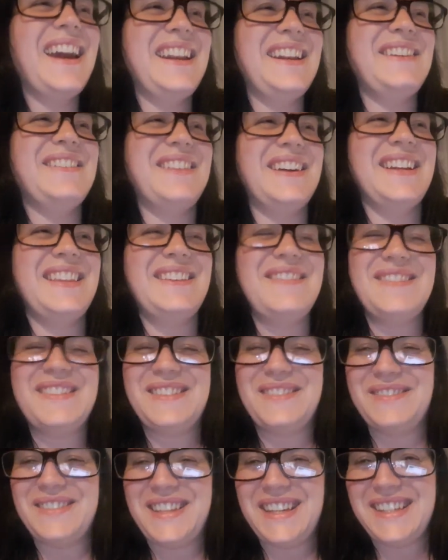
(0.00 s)
anyway, there
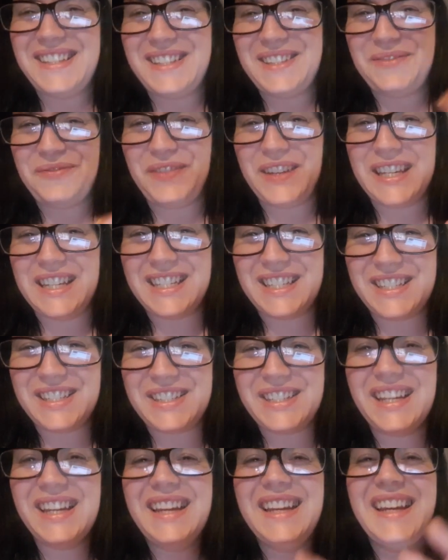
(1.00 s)
was all these
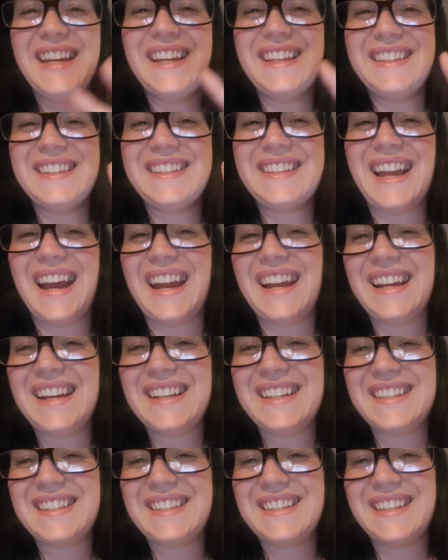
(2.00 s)
fish in
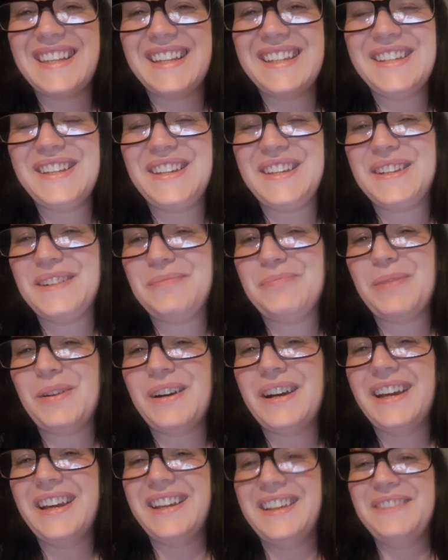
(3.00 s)
tanks, and you can
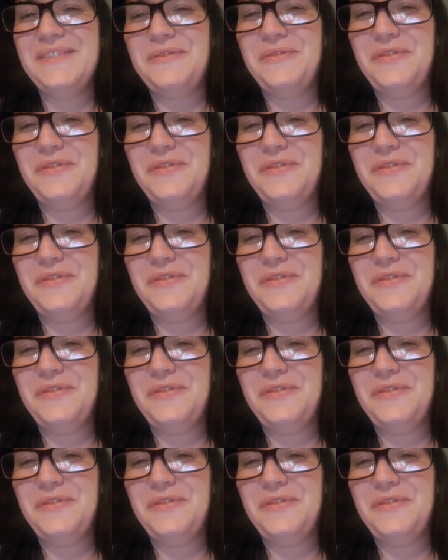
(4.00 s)
buy